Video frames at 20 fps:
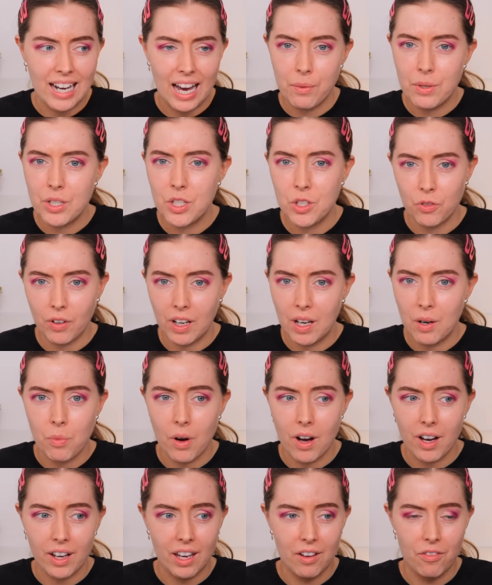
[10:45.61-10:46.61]
How is Shrien
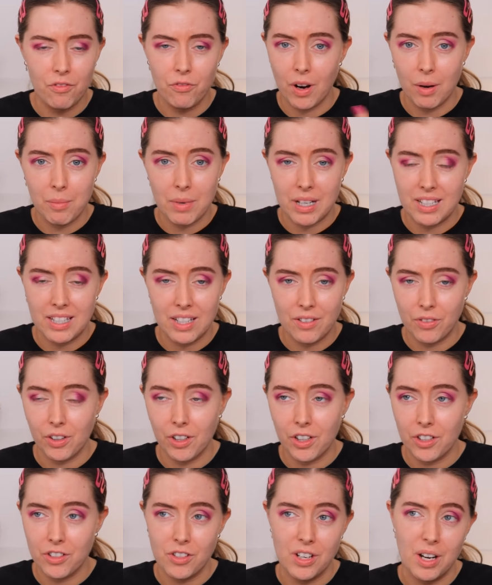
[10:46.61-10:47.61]
working from a
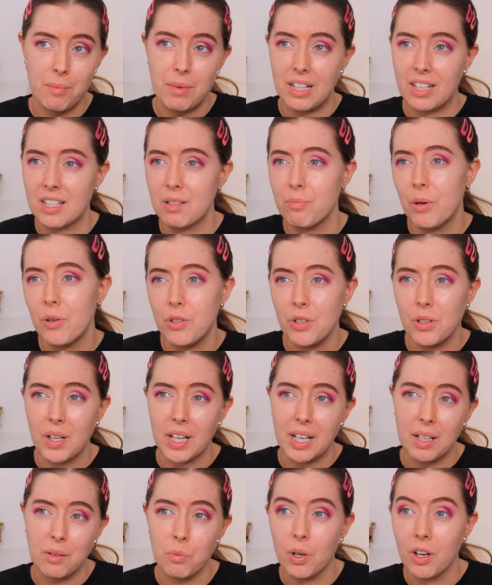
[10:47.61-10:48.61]
different country? I mean, I suppose you
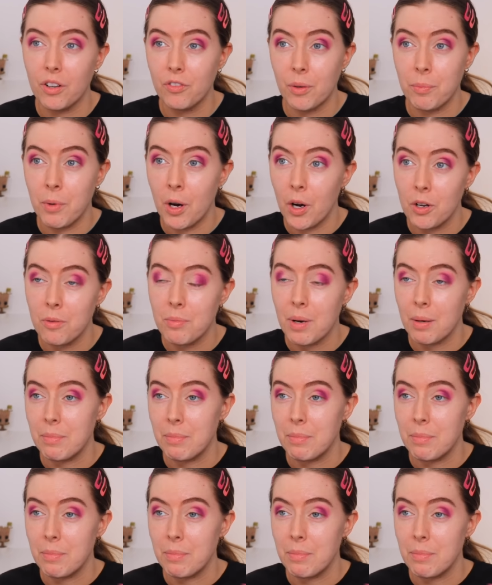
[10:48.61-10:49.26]
can work from home.